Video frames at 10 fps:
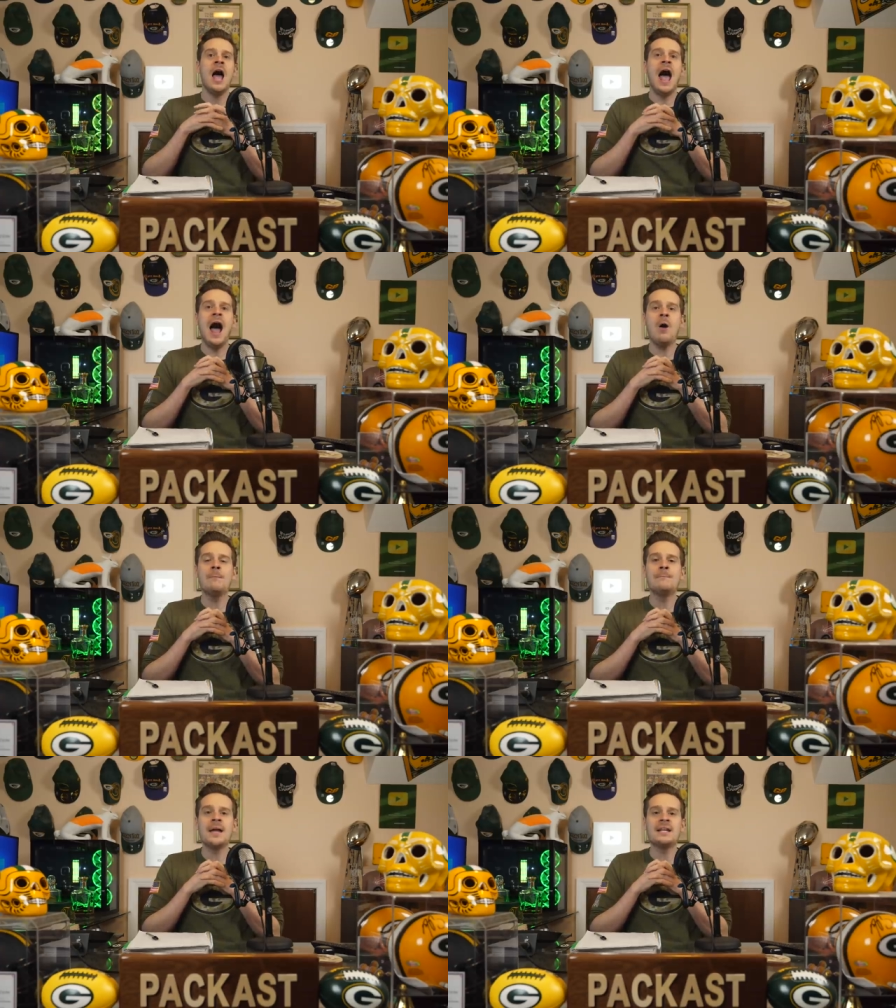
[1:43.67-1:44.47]
how
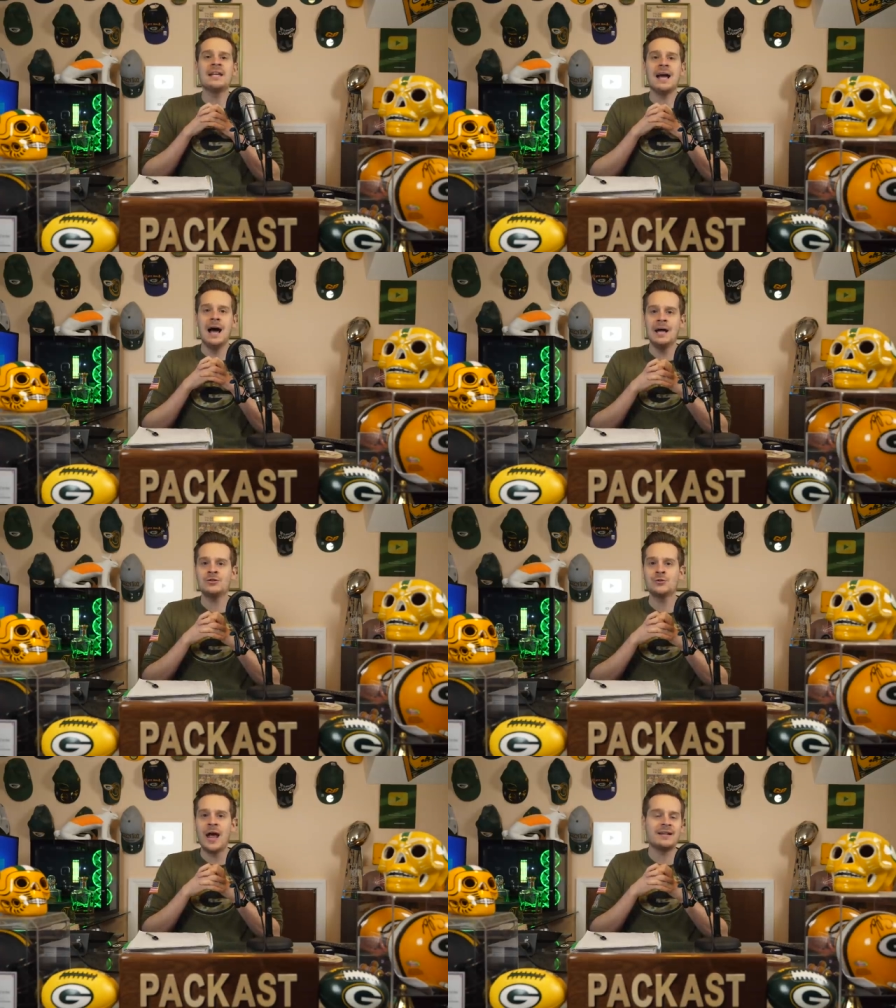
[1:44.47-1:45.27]
many
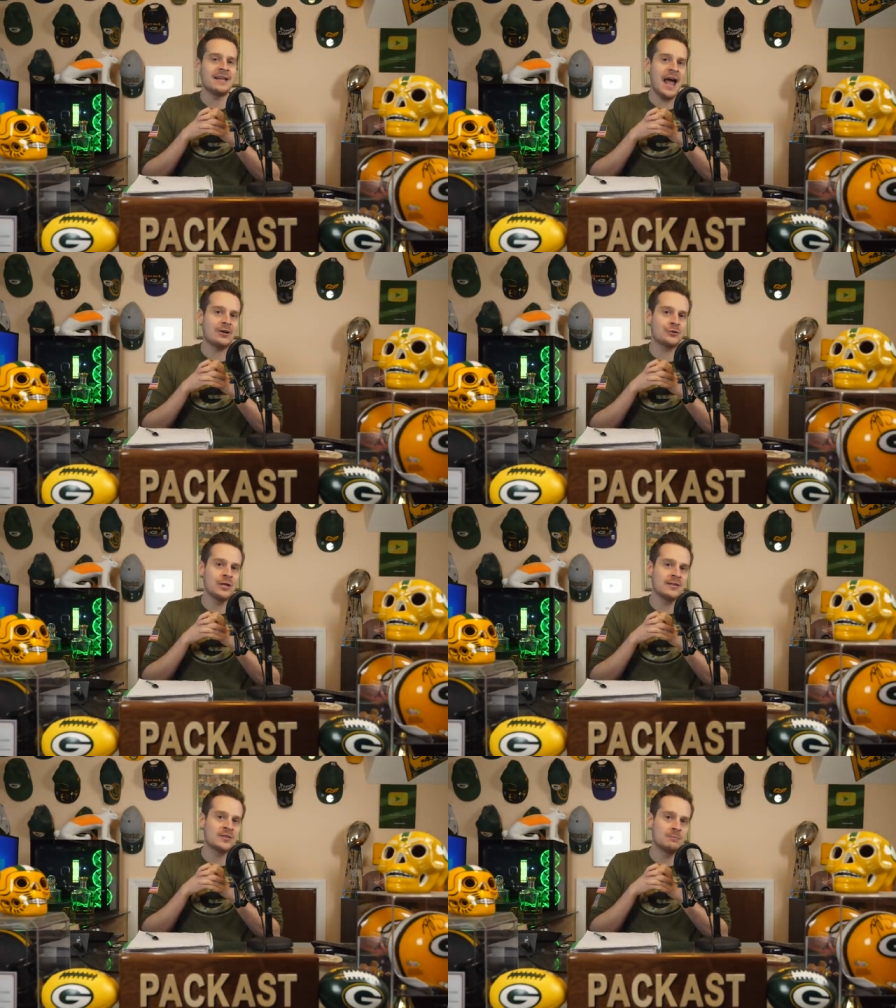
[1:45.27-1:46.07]
contracts actually
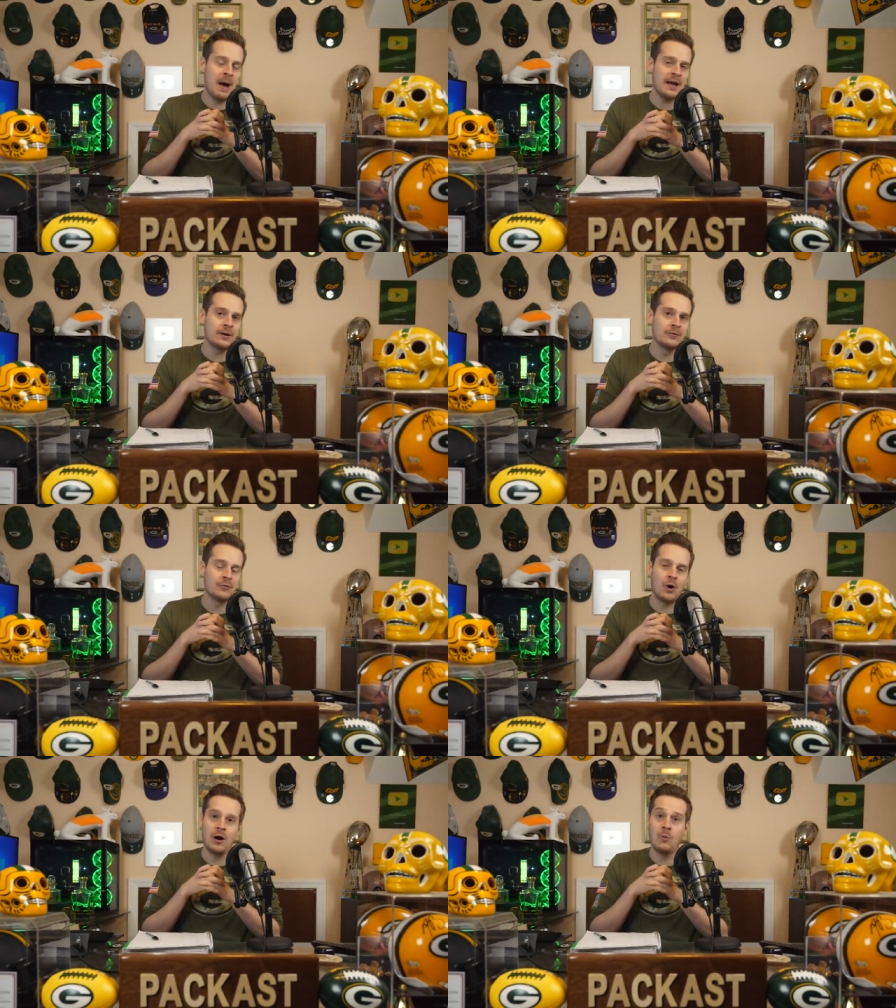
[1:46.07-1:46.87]
expired
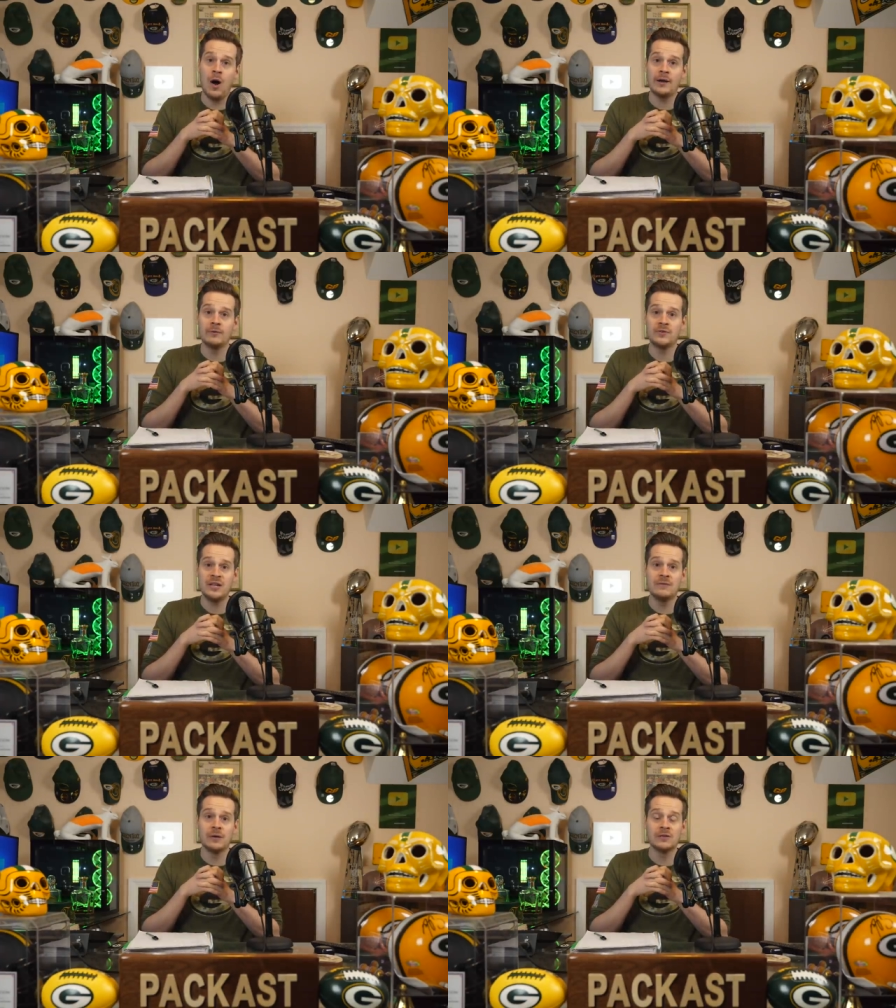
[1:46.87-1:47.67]
for our wide
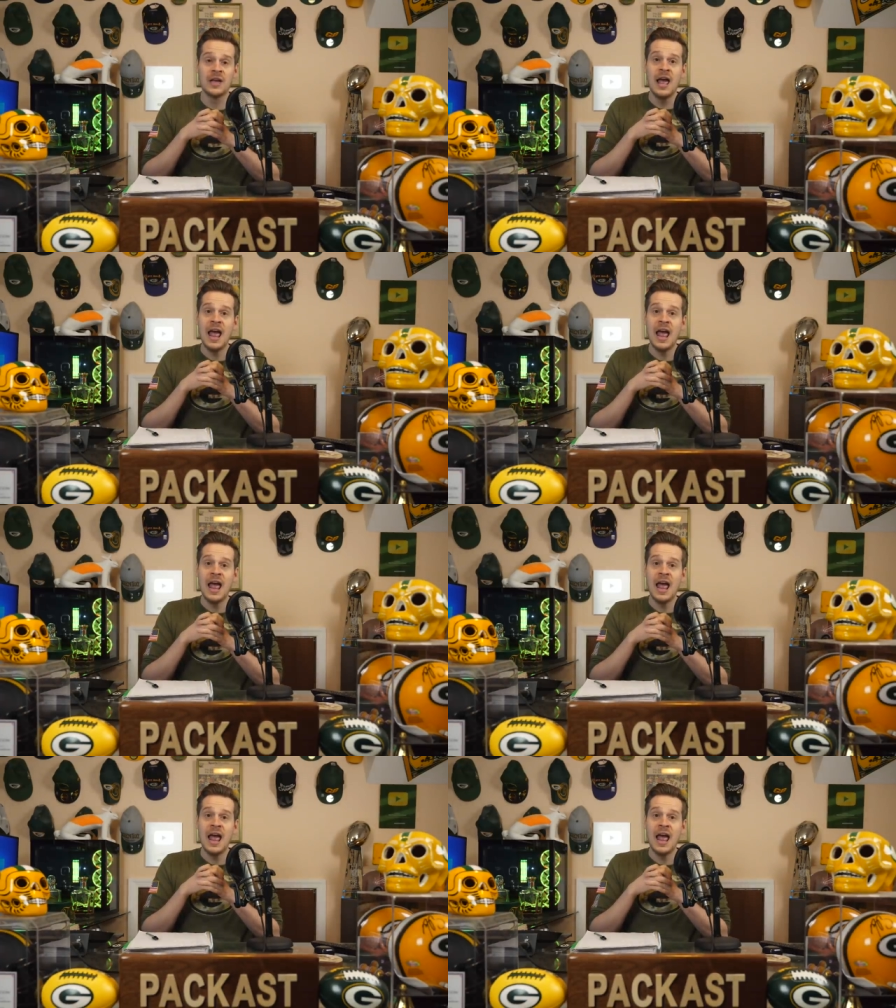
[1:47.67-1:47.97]
receivers?